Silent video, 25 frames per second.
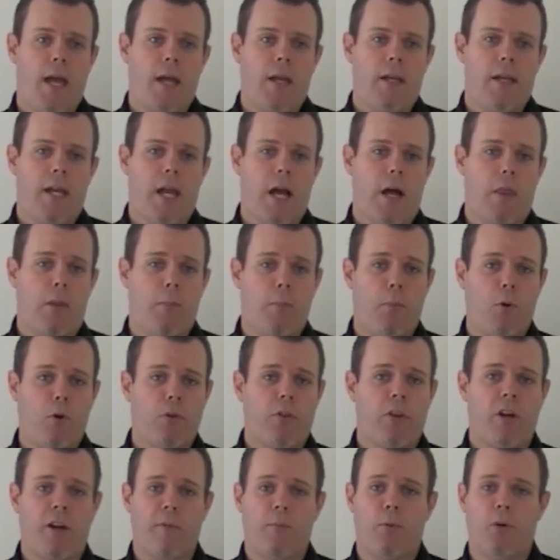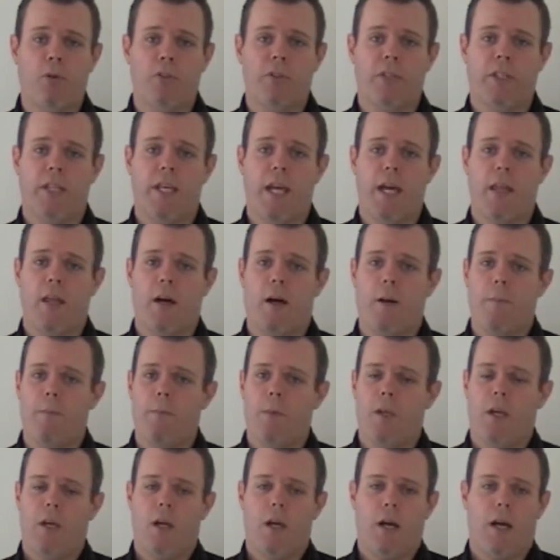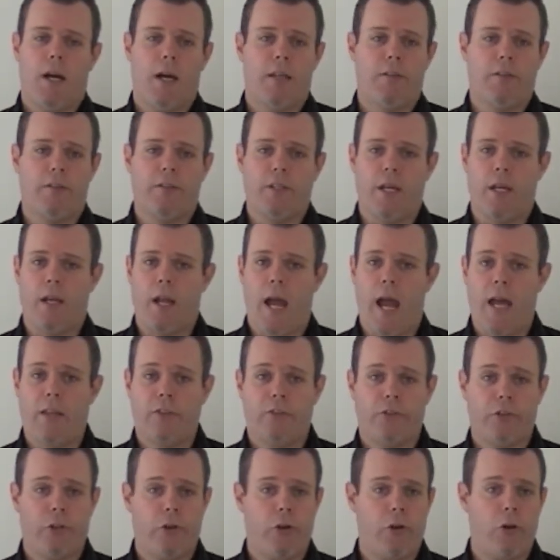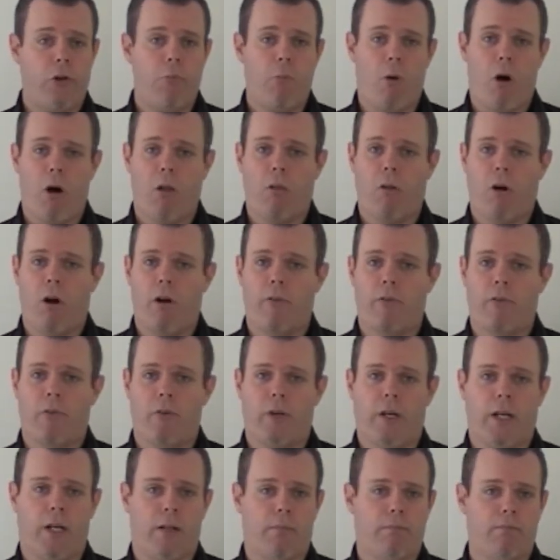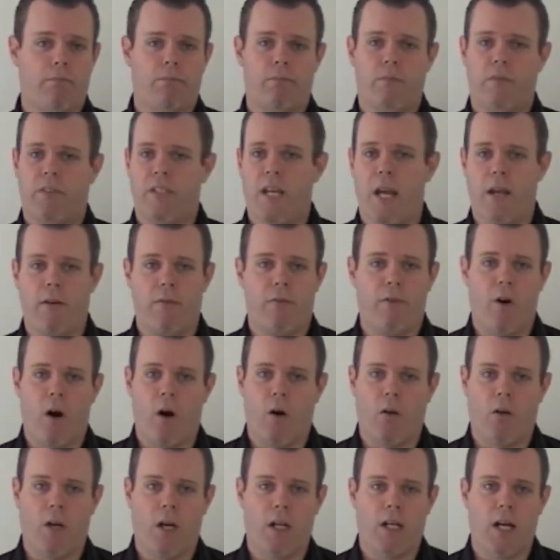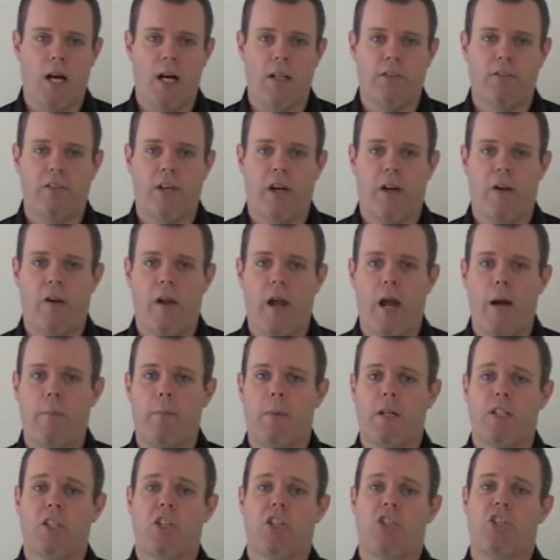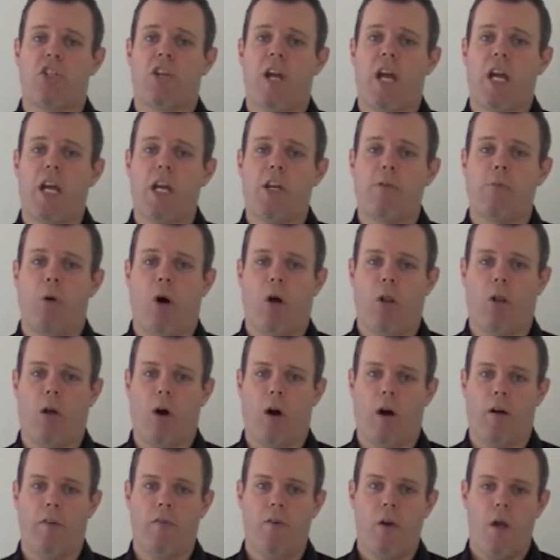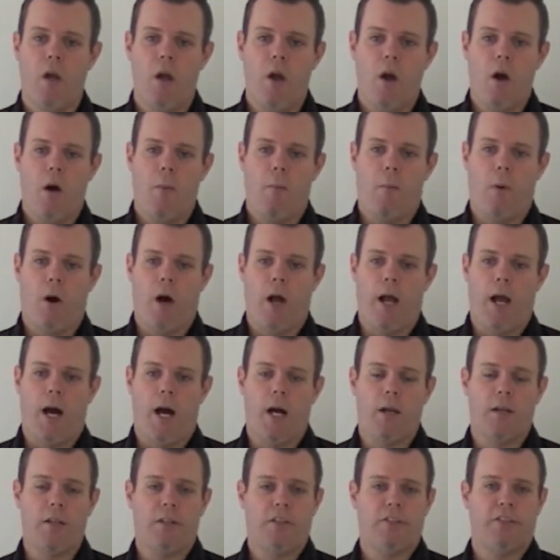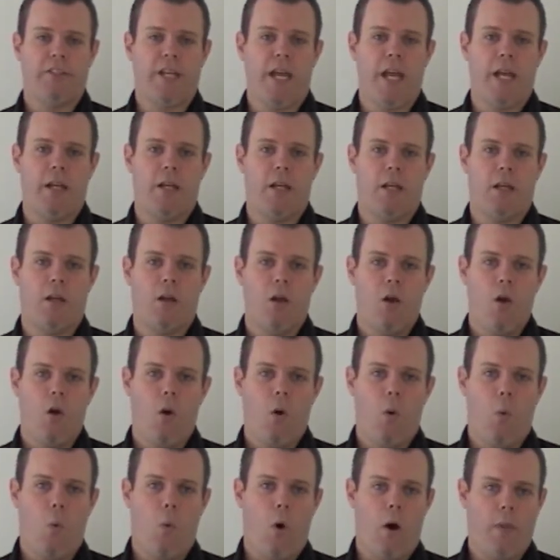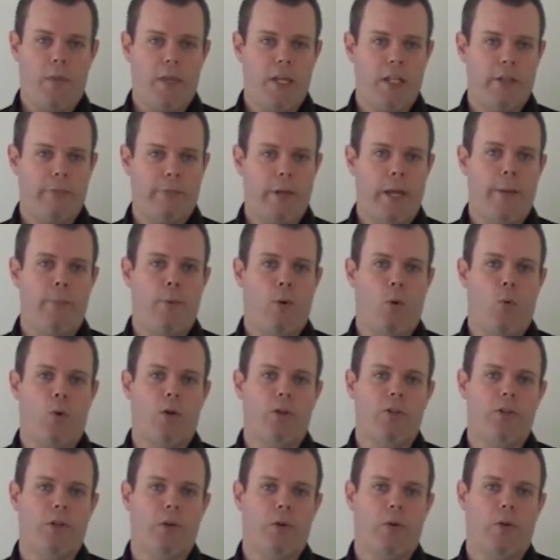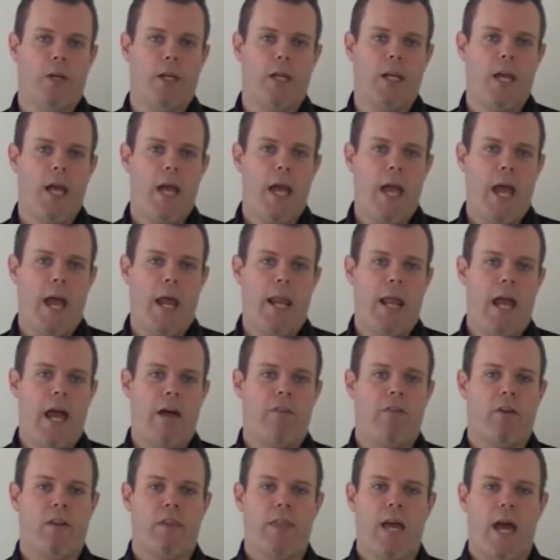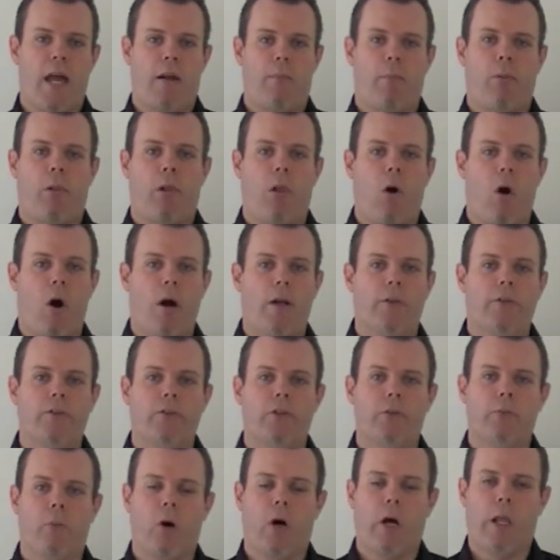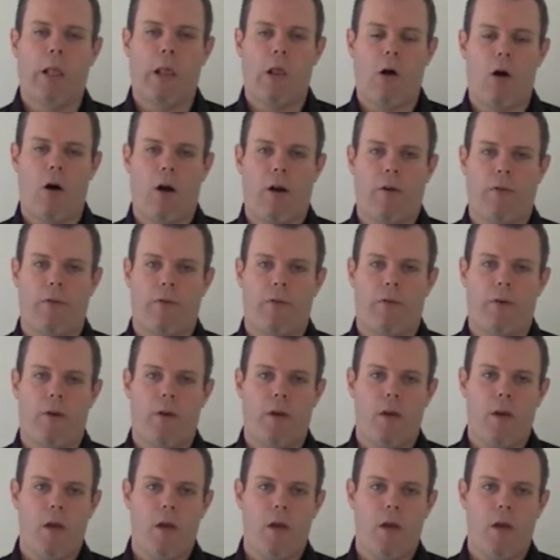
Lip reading: Now, the book that I put together, as I said, has turned my life around tenfold. I can't tell you how much it's changed my life by understanding what these people were doing and having that applied to my life.